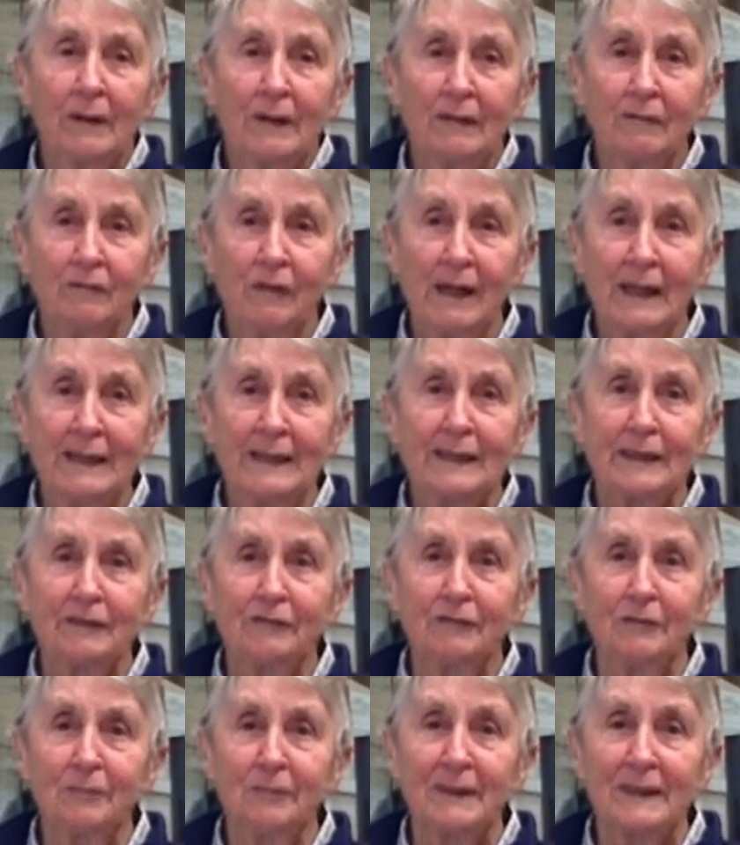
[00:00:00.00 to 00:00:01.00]
that rises
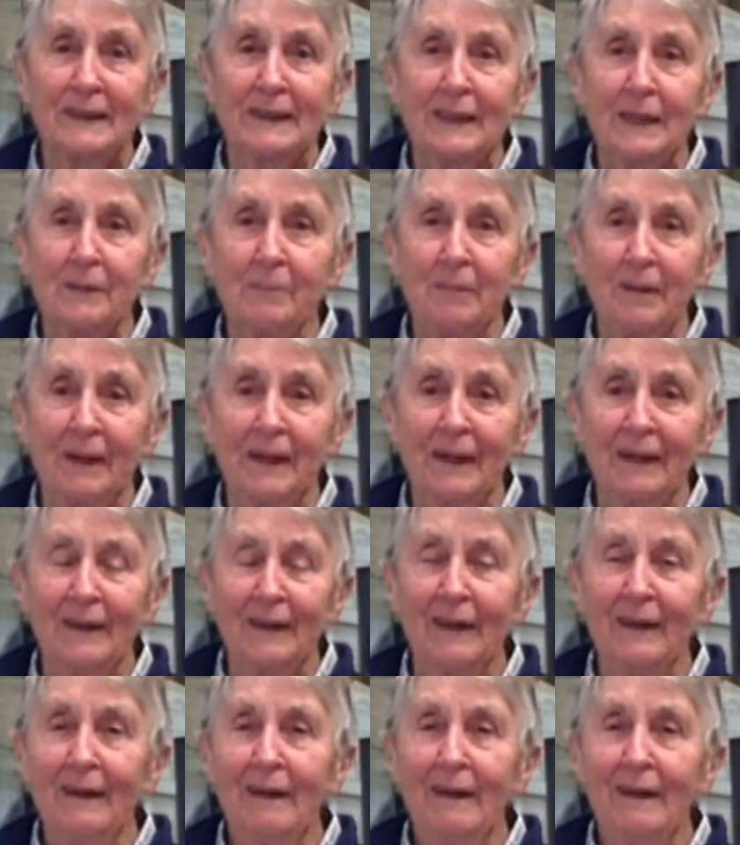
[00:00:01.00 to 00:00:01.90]
from the seabed,